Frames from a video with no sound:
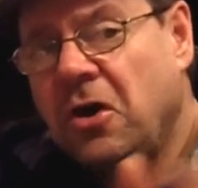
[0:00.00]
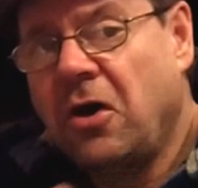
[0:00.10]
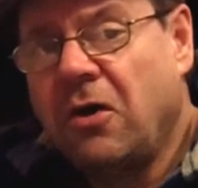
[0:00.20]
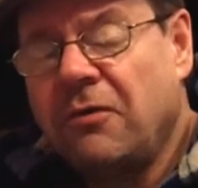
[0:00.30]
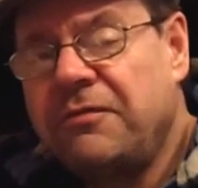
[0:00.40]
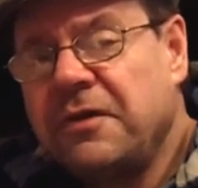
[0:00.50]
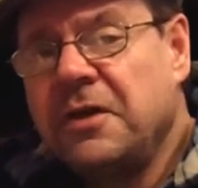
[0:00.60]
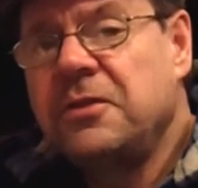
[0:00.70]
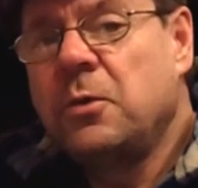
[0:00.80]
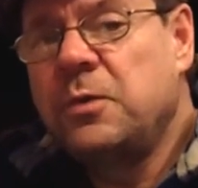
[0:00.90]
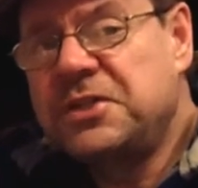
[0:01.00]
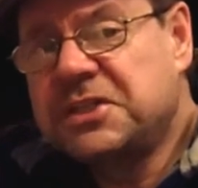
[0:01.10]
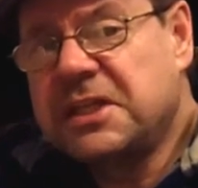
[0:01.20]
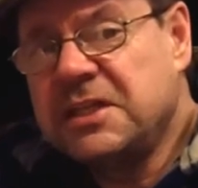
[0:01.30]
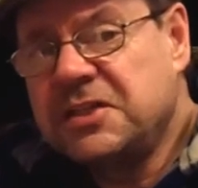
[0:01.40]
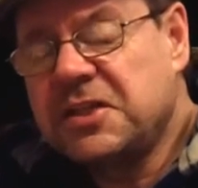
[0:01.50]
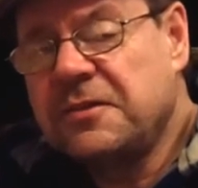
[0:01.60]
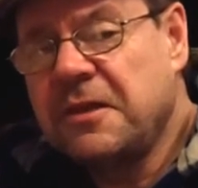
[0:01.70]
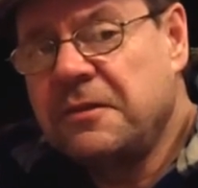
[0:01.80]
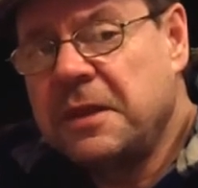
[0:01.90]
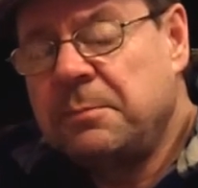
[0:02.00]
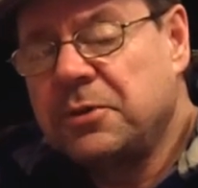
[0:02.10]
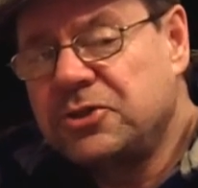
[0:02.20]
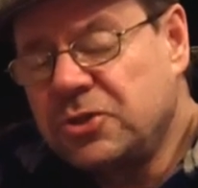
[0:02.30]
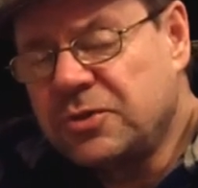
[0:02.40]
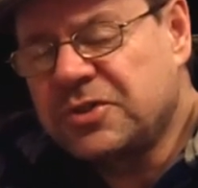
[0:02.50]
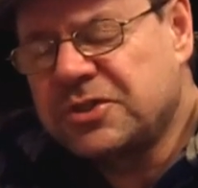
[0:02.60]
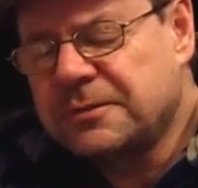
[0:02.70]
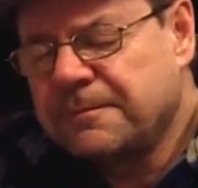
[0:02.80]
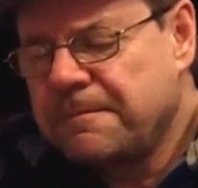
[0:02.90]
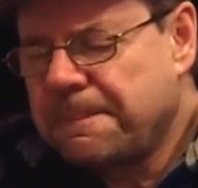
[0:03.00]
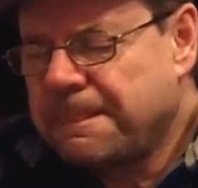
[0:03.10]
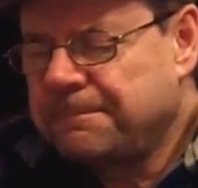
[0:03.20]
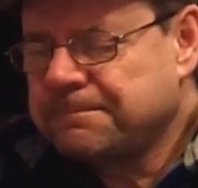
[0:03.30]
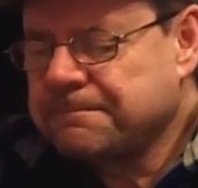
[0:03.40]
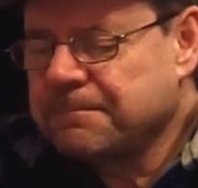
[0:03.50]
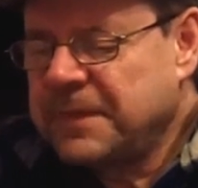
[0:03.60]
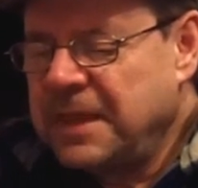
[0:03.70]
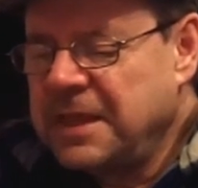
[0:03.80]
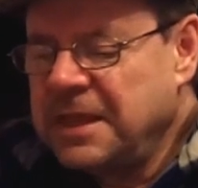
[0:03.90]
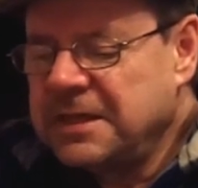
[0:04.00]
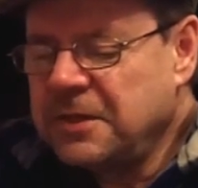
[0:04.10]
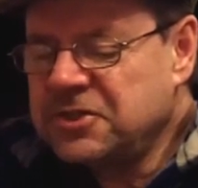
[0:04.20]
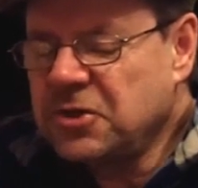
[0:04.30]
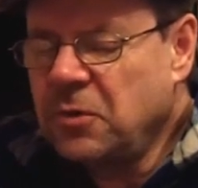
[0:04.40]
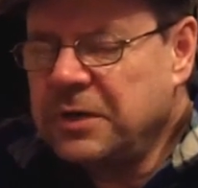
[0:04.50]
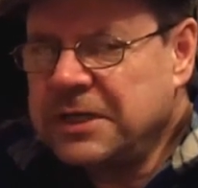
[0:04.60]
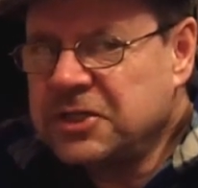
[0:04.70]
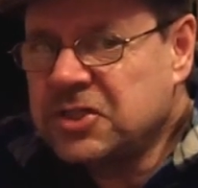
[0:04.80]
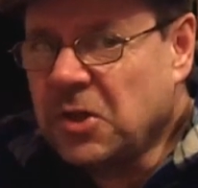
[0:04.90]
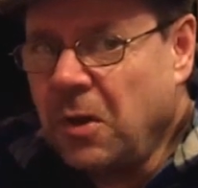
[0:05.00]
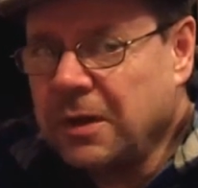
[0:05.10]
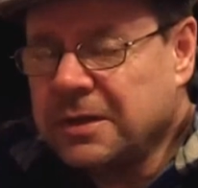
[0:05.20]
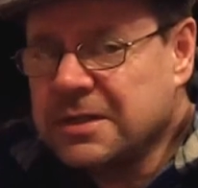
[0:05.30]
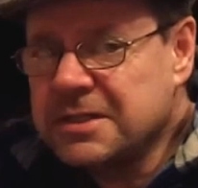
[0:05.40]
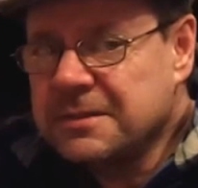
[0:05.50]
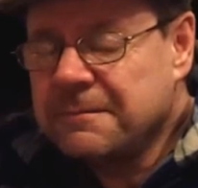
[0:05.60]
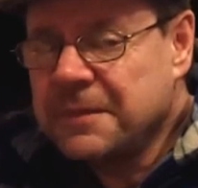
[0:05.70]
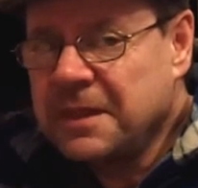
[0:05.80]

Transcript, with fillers: of the whiskies that they produce. Now, it's not only in Scotland.